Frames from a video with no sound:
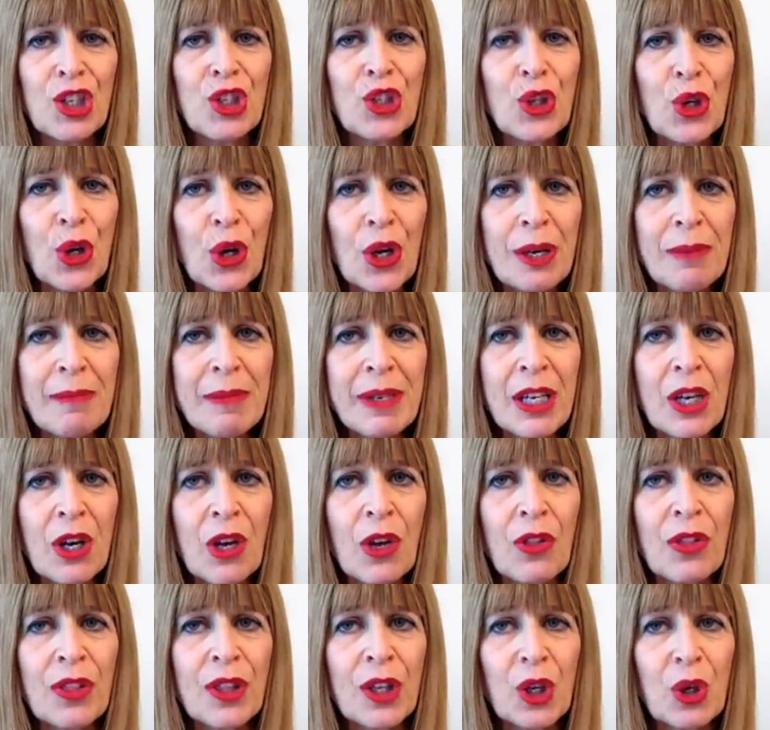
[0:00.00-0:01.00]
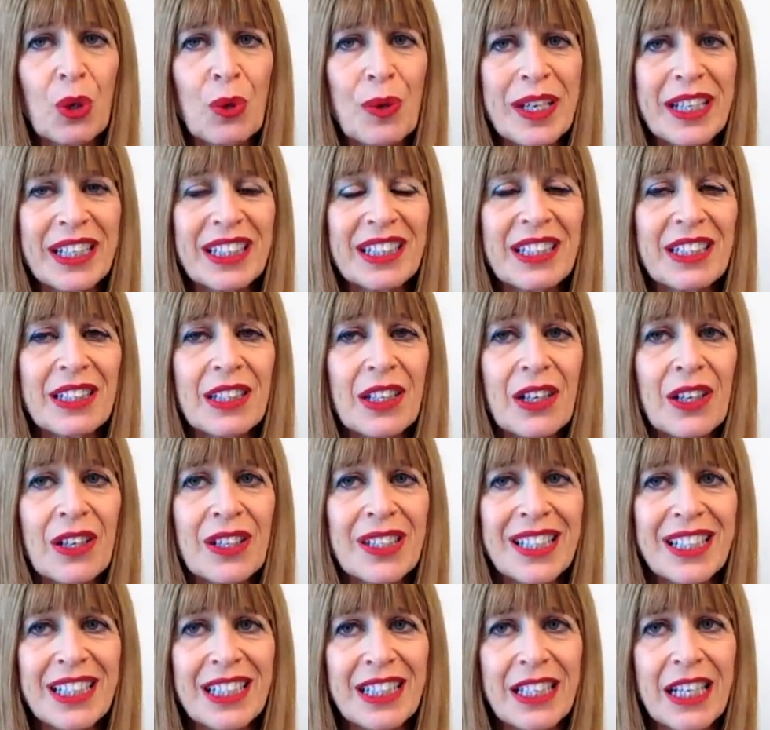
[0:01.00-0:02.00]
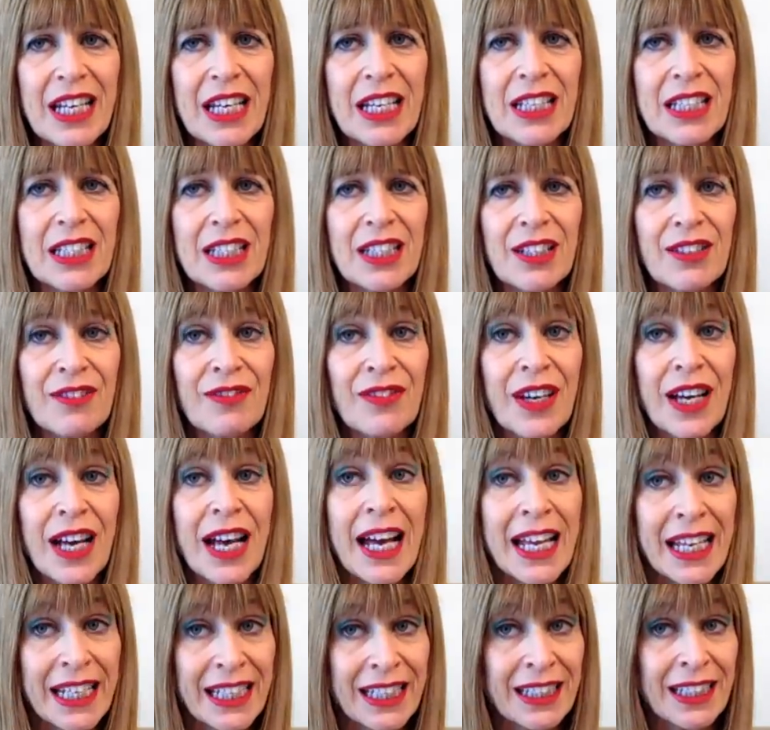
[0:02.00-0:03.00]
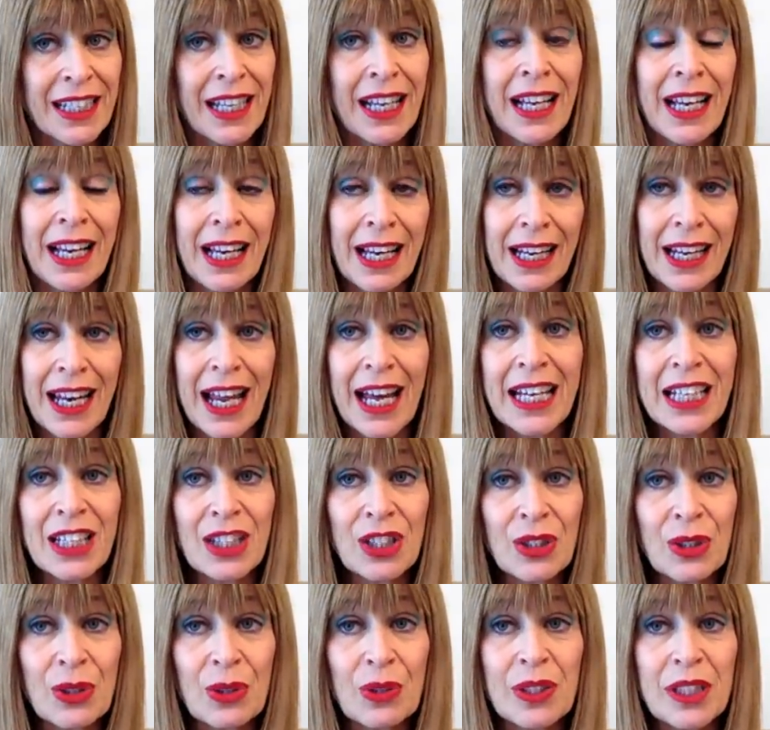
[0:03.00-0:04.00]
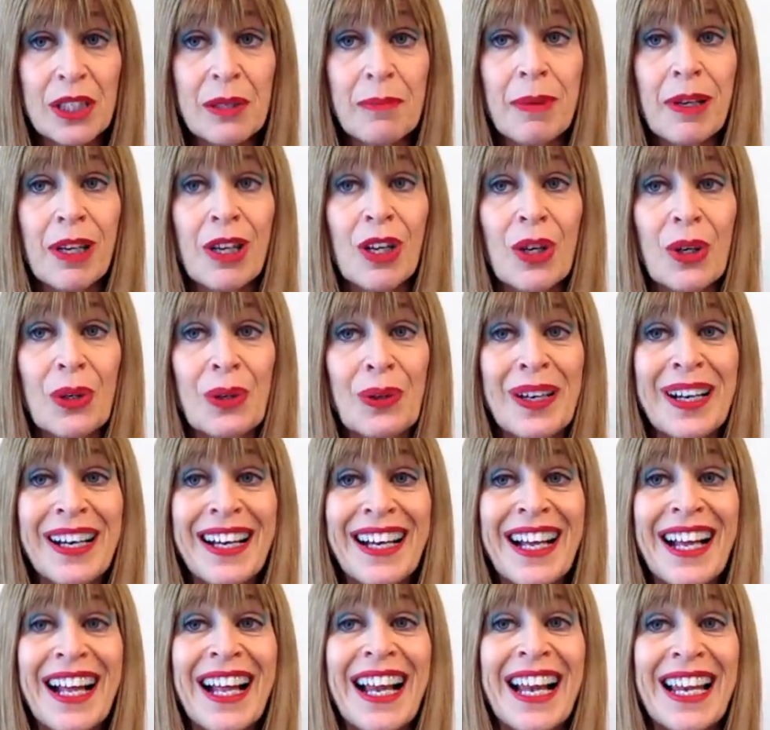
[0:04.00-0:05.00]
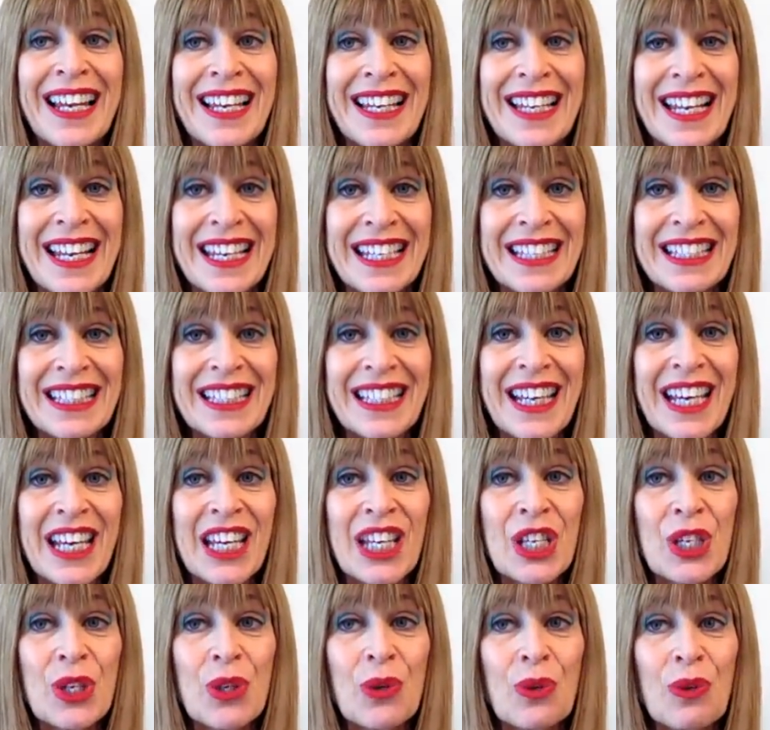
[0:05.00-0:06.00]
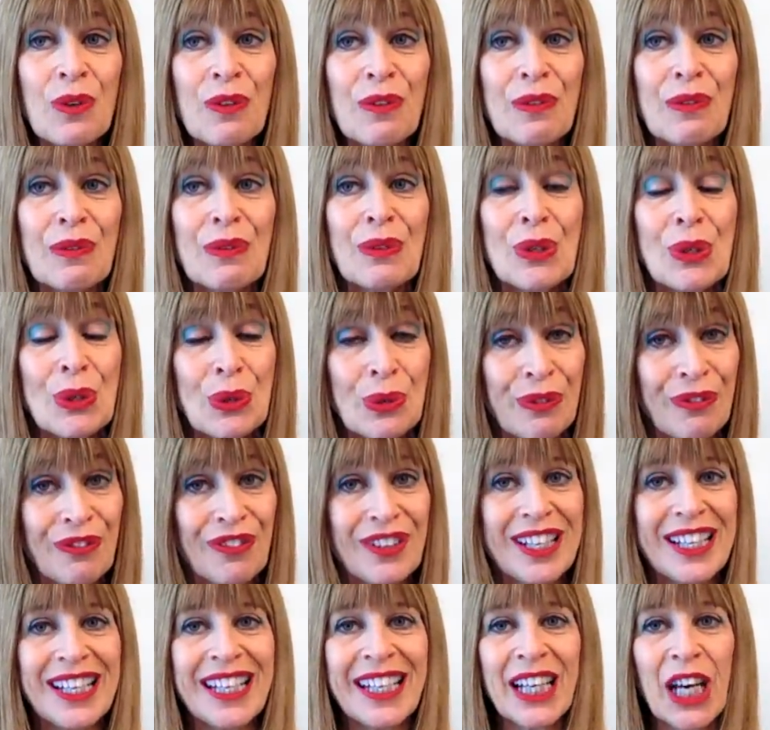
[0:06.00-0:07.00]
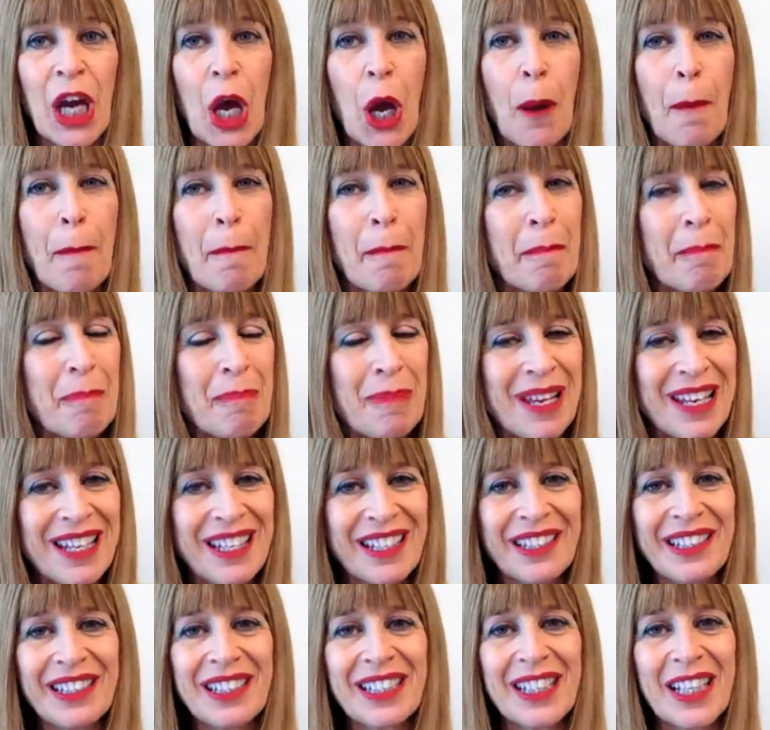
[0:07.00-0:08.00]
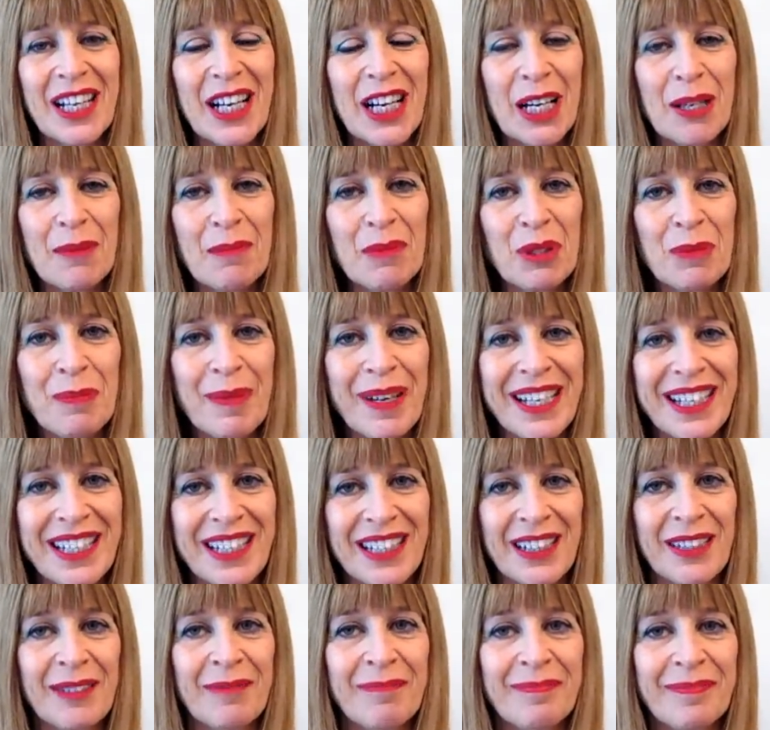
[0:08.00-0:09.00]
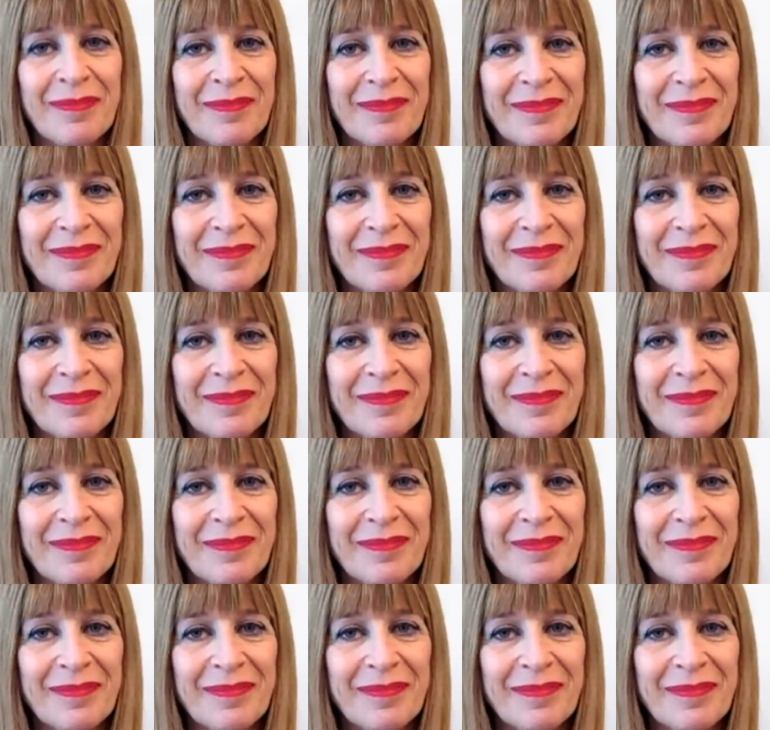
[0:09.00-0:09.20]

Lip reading: Join me on the Quick Start Intensive and, like Susie below, let's get you feeling a million times better.